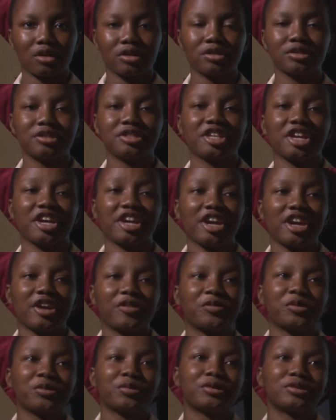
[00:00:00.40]
Good day,
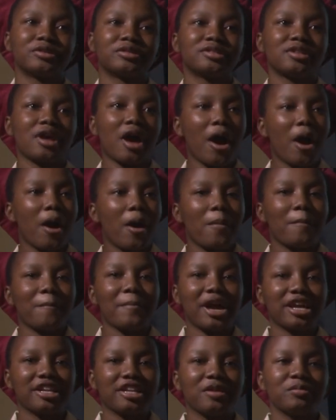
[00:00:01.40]
everyone.
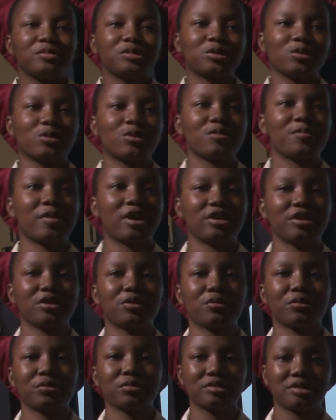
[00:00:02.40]
My name is
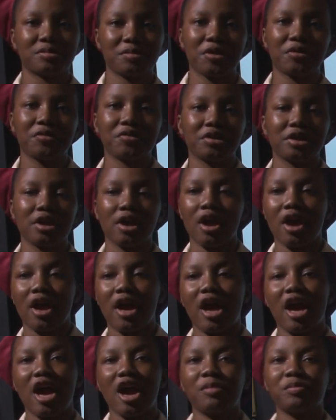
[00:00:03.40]
Okubanigo Rosemary.
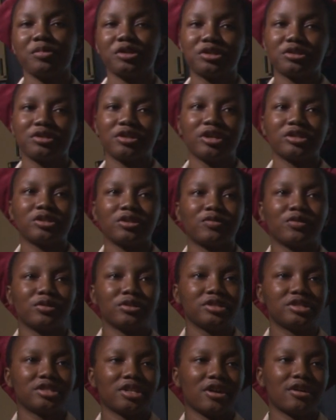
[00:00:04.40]
I am a student of
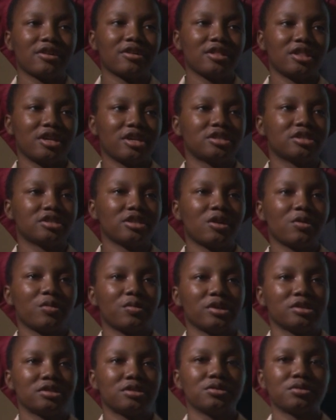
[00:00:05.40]
Holy Child College,
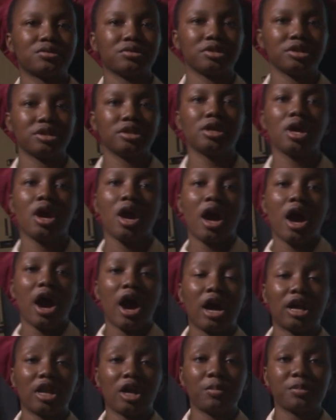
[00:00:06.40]
Southwest Ikoyi,
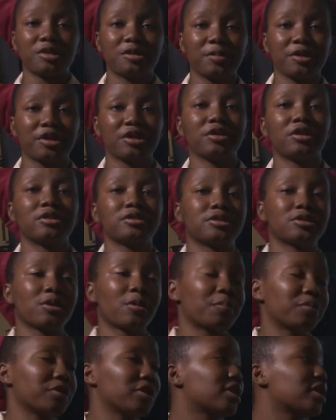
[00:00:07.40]
and I'll be speaking on the
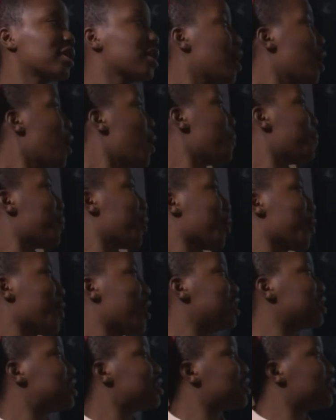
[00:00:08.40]
topic,
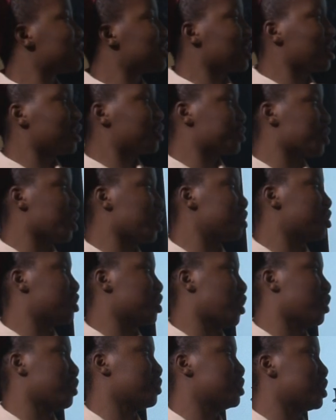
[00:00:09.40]
Parents, the Nigerian
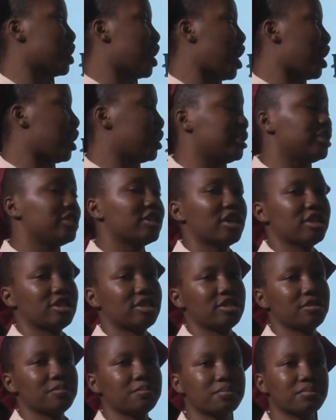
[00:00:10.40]
Child, and
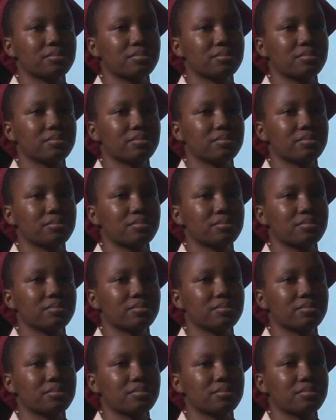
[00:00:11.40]
Leadership.